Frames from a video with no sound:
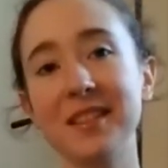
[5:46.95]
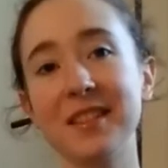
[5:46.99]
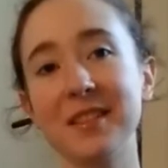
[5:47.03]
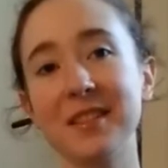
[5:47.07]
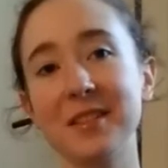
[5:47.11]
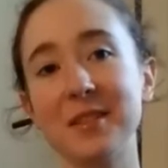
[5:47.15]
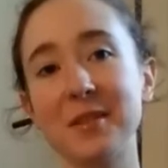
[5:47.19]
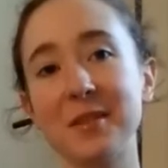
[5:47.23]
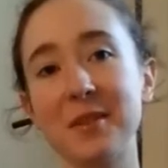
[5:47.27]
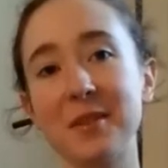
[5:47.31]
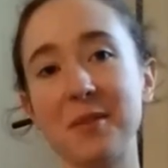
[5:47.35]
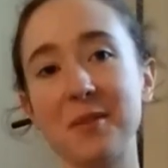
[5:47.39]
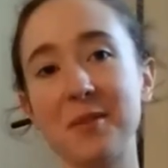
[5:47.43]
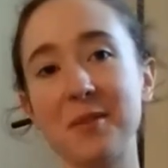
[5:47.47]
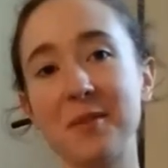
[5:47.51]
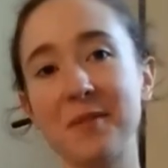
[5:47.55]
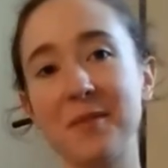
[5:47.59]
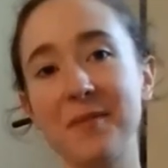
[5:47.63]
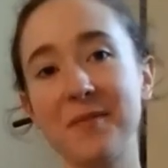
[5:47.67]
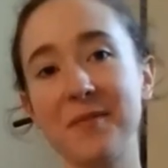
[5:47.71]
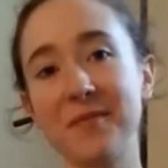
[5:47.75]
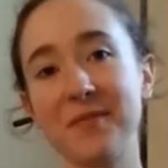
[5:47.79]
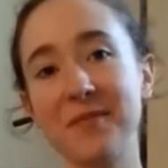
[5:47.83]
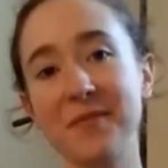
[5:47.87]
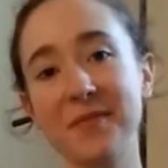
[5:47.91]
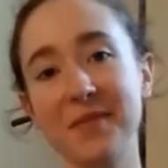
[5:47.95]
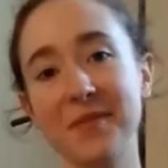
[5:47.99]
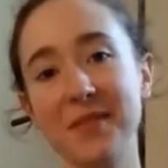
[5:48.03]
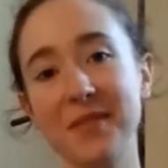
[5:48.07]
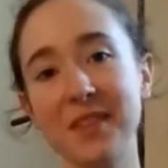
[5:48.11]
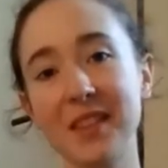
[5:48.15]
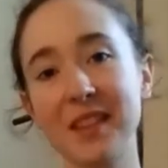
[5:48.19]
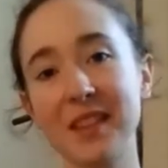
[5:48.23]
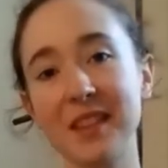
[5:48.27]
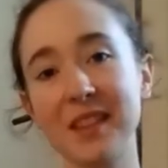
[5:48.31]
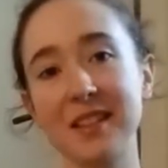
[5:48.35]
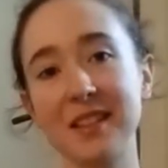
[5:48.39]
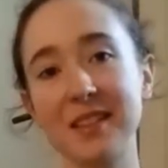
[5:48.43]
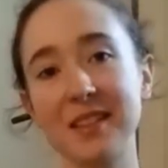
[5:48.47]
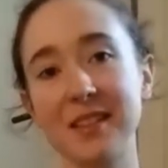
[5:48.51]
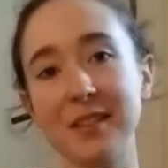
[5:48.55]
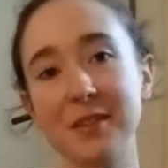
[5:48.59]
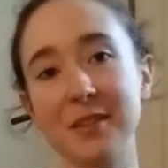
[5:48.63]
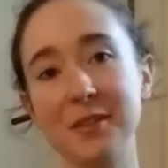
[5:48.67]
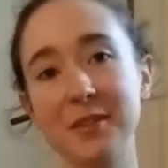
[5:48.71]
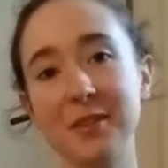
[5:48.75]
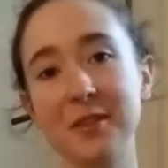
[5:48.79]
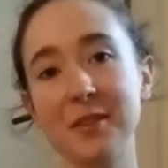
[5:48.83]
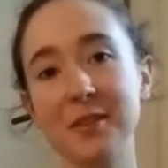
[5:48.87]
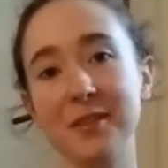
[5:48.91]
So, see you
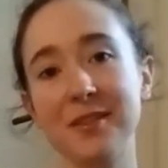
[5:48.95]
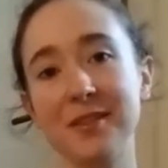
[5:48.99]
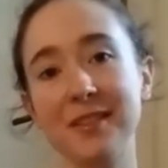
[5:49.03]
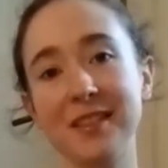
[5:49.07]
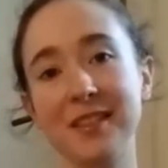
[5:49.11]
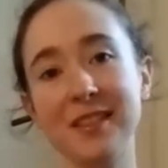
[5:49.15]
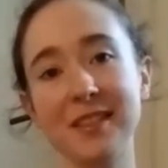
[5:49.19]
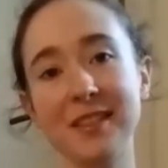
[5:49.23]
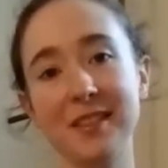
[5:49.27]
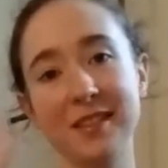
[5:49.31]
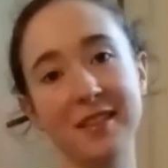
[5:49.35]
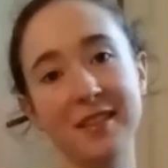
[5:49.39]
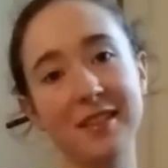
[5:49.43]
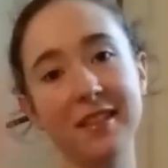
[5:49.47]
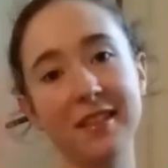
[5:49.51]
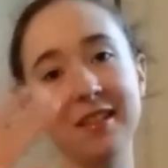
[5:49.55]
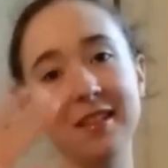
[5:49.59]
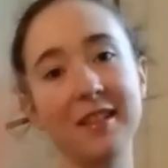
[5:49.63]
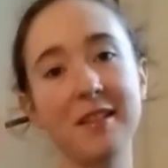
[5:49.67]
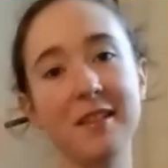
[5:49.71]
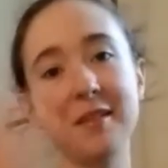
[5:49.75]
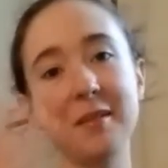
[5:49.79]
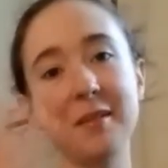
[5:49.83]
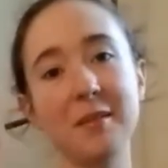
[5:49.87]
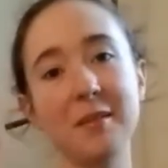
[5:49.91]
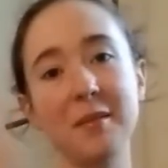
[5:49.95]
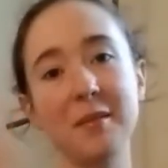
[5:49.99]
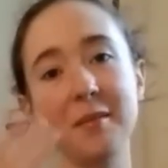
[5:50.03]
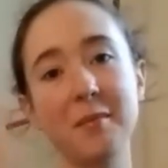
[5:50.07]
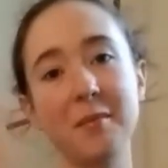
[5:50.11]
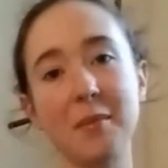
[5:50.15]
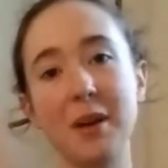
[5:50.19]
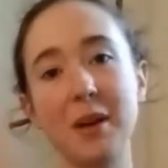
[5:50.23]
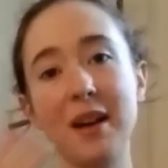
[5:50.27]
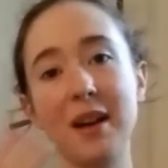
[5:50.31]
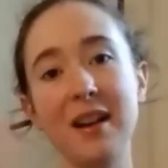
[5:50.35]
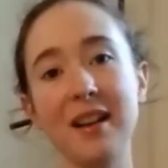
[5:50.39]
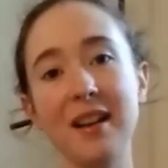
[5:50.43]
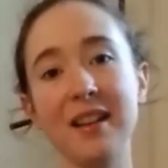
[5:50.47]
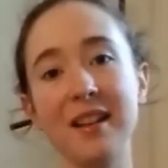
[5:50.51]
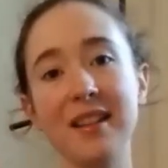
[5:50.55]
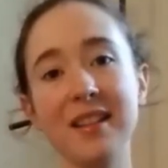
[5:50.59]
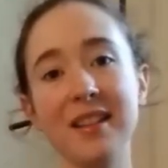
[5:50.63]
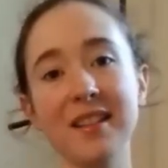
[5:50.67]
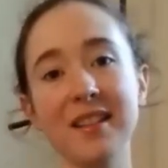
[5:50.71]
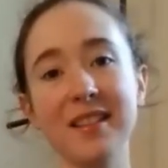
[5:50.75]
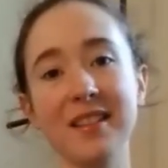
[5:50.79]
soon. Bye.